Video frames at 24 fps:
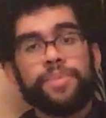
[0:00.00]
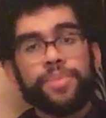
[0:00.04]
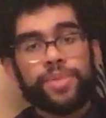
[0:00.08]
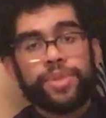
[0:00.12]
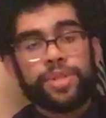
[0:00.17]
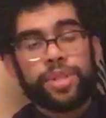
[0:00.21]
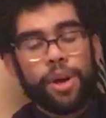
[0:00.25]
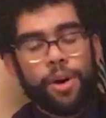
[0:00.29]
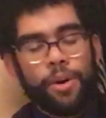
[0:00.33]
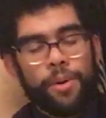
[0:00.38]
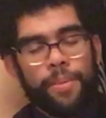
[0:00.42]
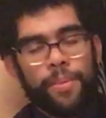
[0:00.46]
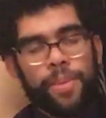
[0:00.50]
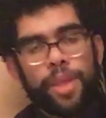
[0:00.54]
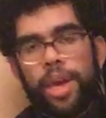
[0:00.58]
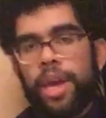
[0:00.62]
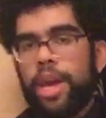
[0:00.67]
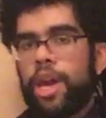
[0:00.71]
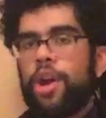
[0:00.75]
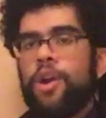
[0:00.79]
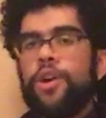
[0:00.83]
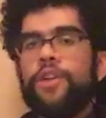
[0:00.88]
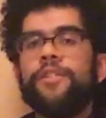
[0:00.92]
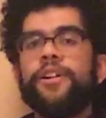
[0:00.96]
So
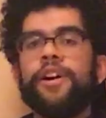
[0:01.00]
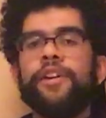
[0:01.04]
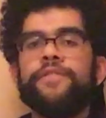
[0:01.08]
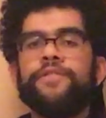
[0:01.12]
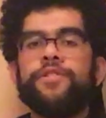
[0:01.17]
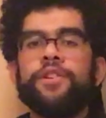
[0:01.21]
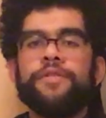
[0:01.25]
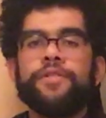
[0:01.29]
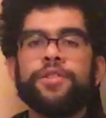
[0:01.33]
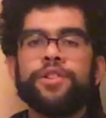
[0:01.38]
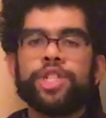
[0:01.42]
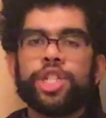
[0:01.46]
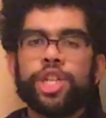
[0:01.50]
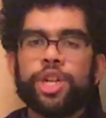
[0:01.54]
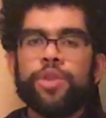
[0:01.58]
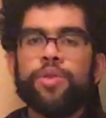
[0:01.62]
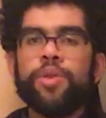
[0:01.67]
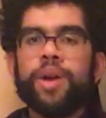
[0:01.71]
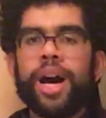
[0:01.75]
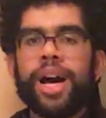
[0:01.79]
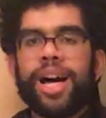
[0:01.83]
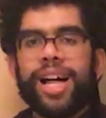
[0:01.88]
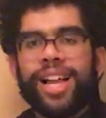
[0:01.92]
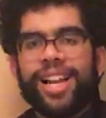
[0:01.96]
without further ado,
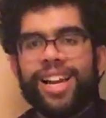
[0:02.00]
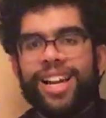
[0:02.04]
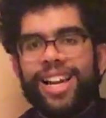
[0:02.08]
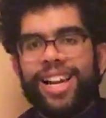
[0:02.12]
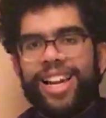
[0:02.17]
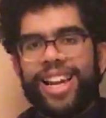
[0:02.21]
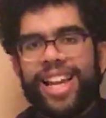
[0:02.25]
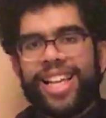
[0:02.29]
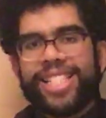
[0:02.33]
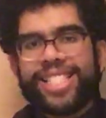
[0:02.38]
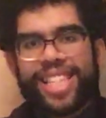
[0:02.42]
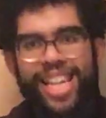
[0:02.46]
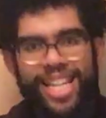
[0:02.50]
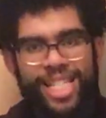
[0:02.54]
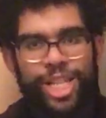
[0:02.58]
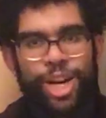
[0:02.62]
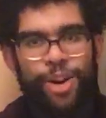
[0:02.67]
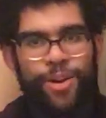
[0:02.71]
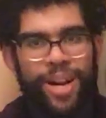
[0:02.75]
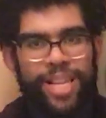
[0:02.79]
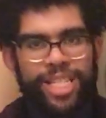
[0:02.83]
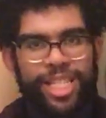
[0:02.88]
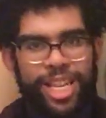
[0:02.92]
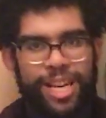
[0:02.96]
let's get
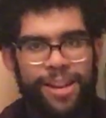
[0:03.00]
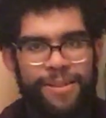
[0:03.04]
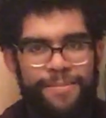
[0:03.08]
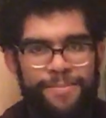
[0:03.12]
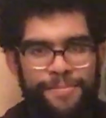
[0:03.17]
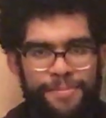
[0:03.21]
to it.